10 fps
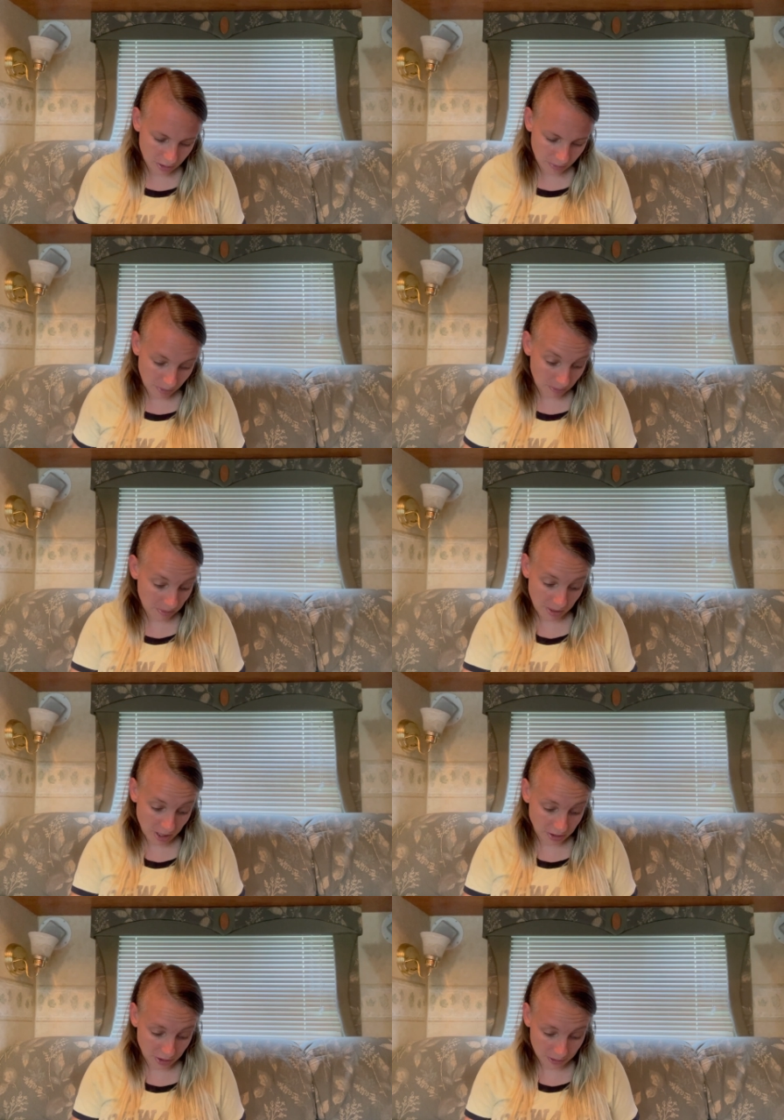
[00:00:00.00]
But maybe I
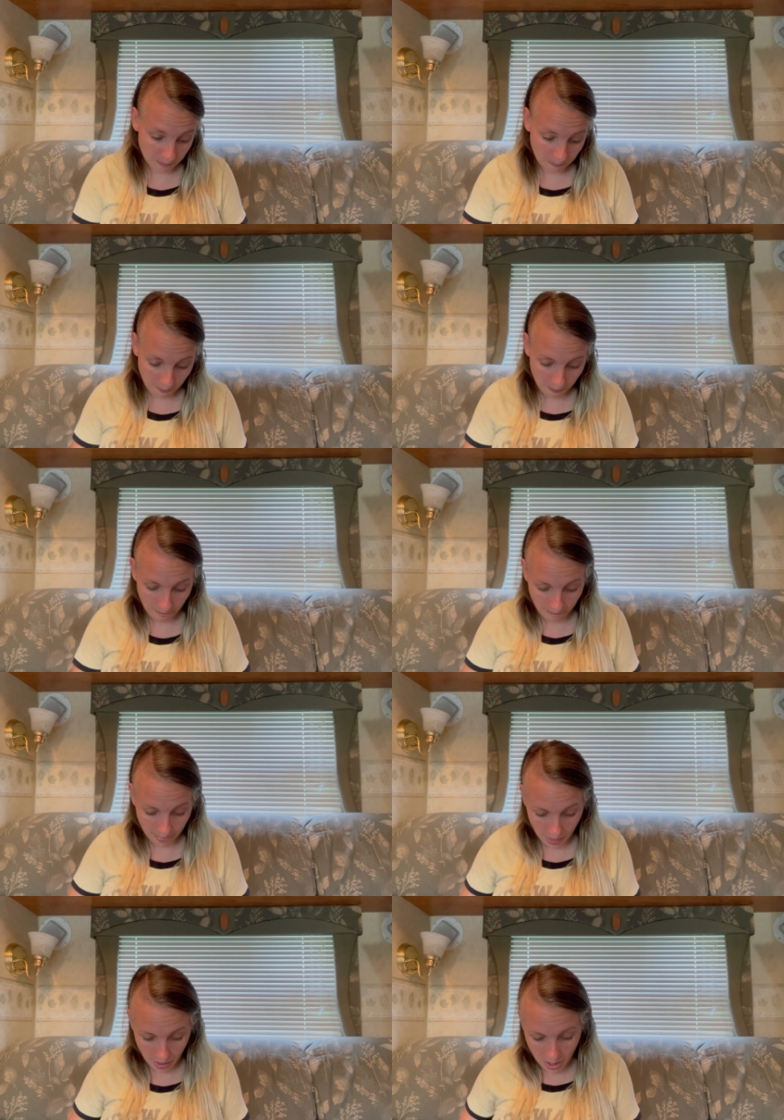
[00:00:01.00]
didn't.
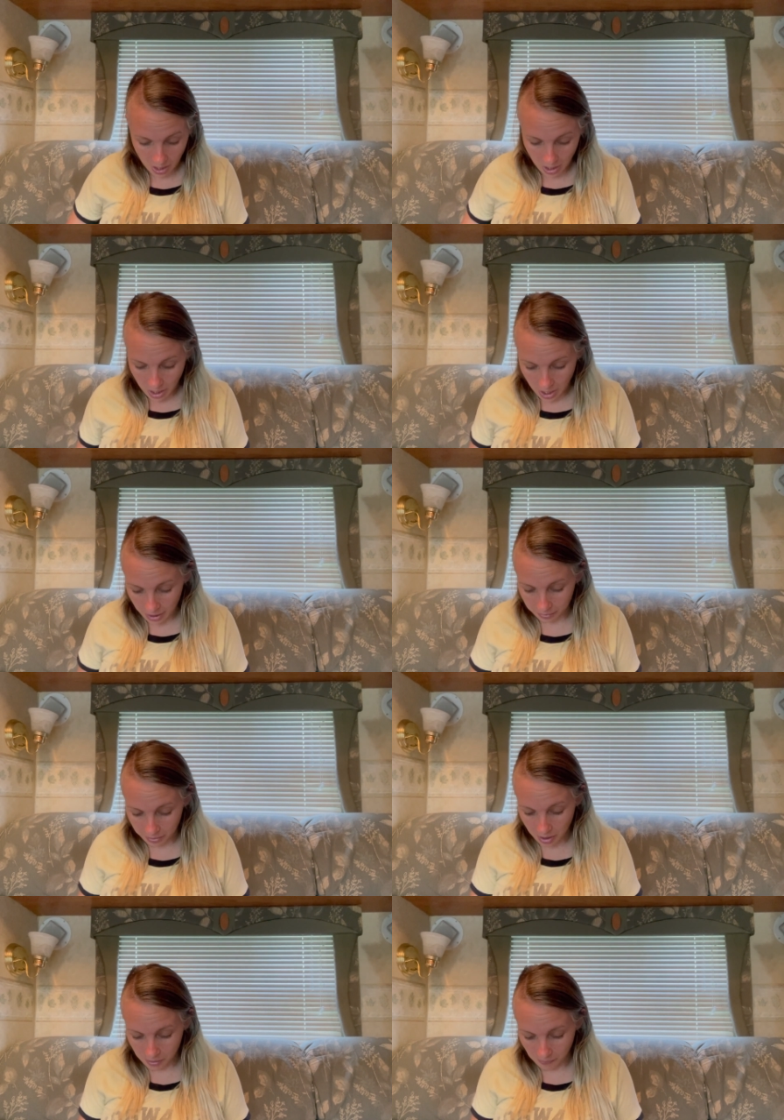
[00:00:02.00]
I don't
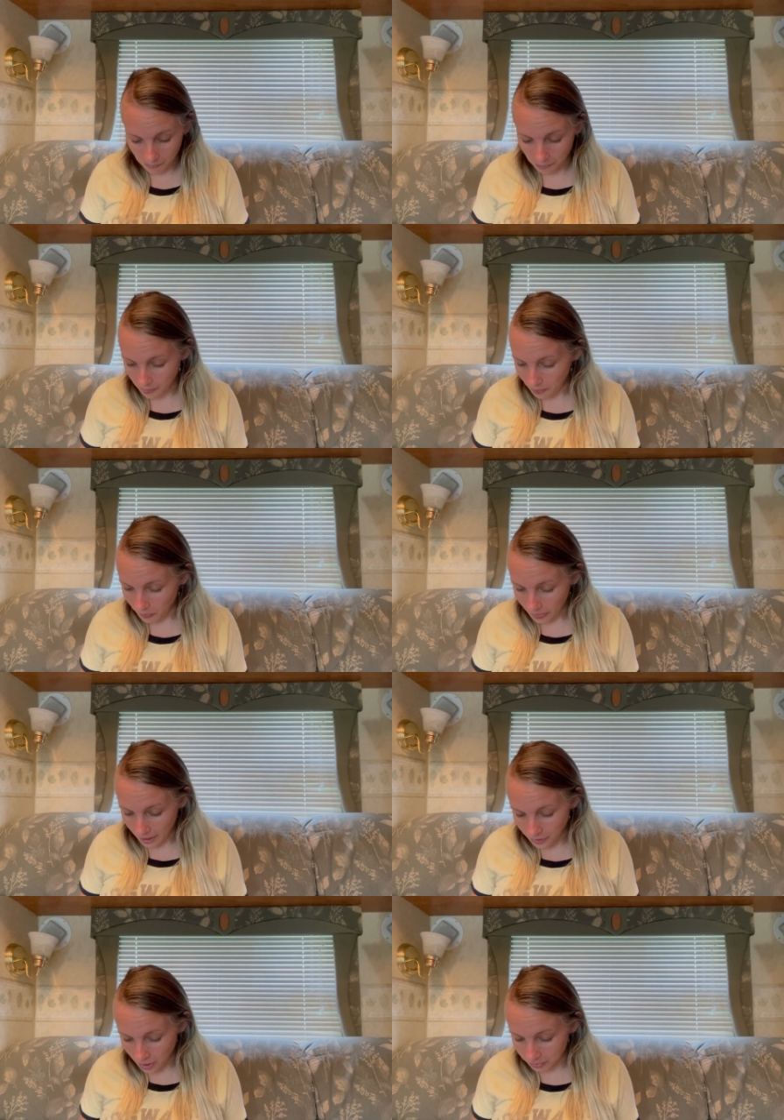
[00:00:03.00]
know. I
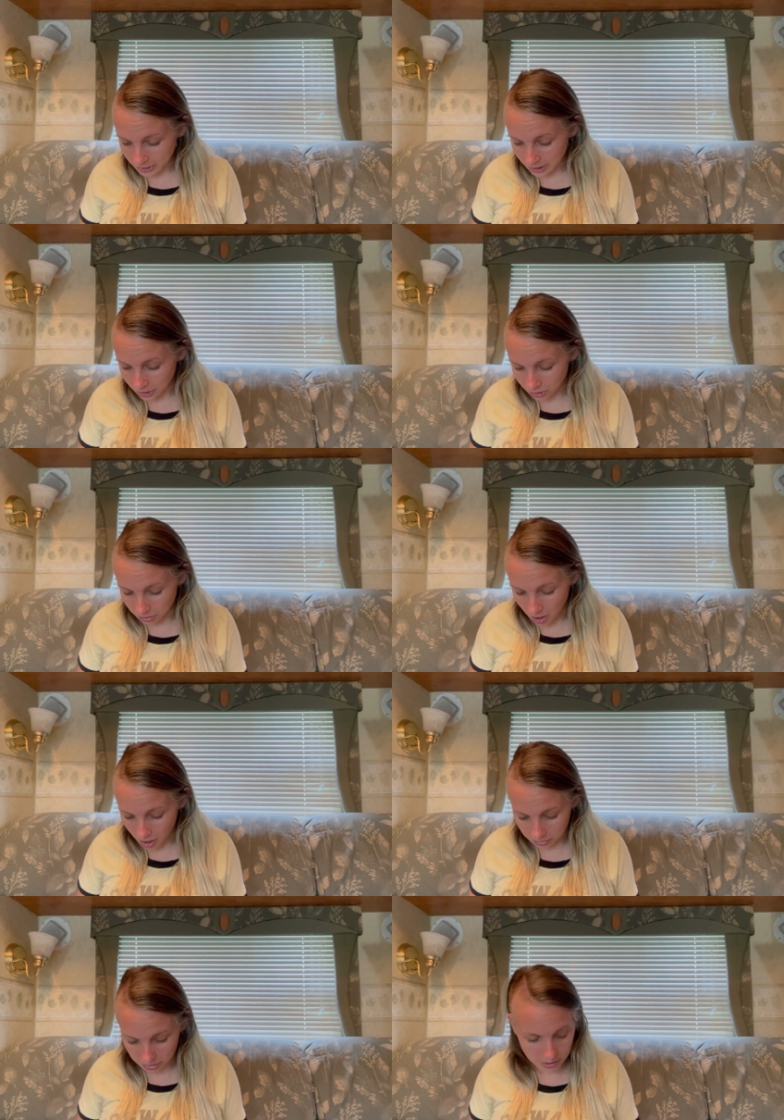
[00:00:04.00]
thought it was like
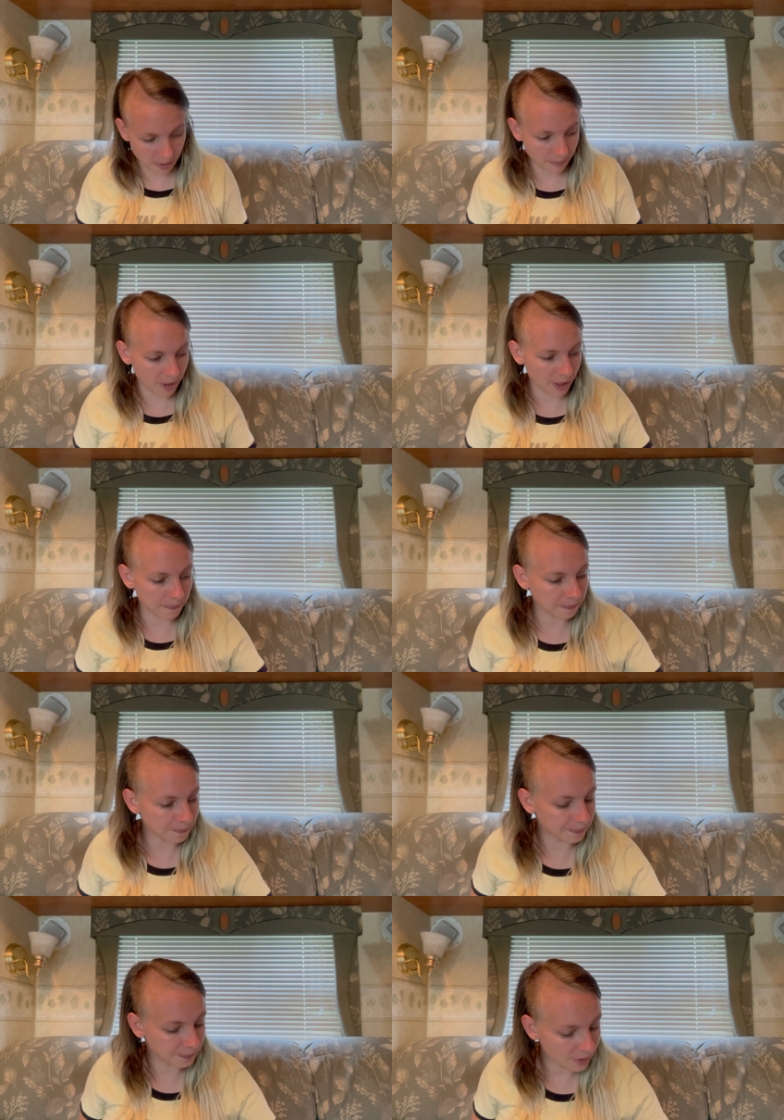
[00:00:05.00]
$2 and something.
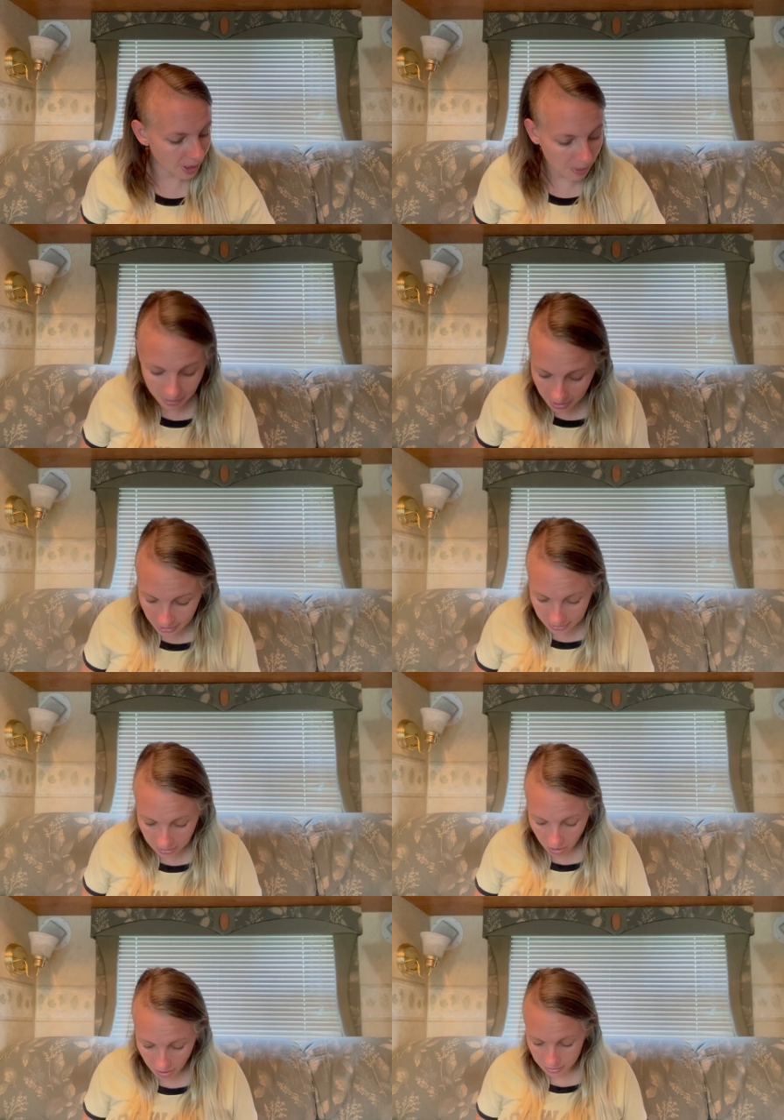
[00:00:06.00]
But I guess
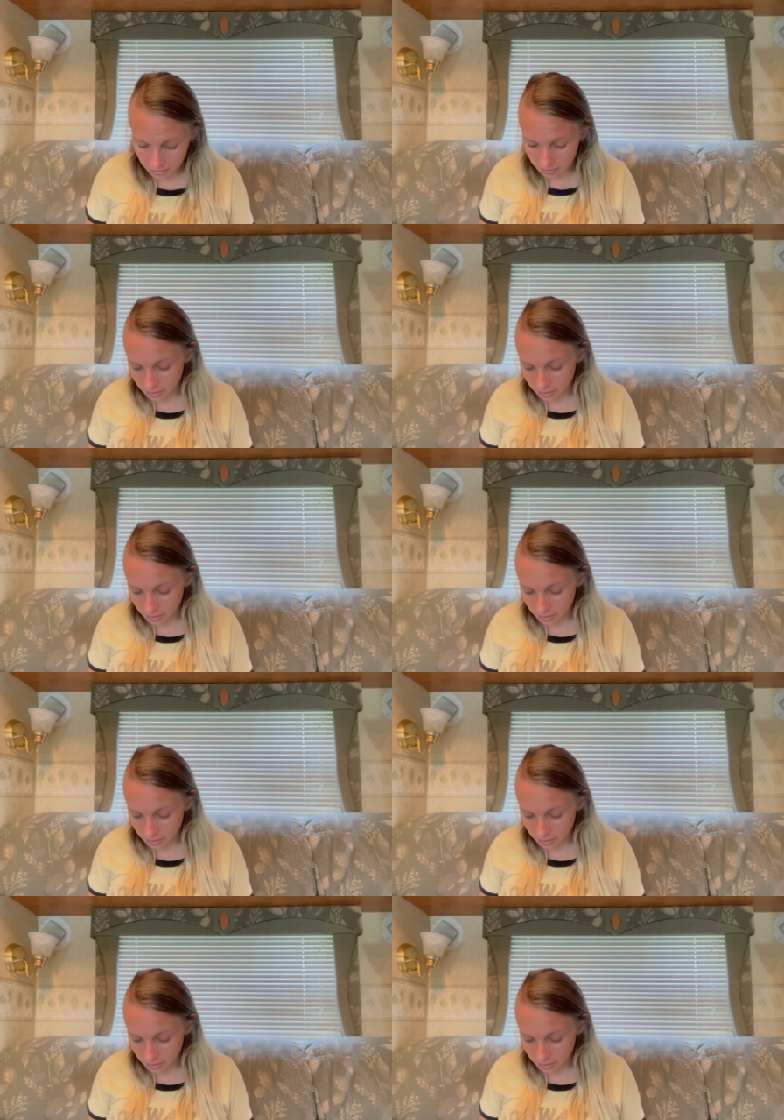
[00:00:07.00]
not.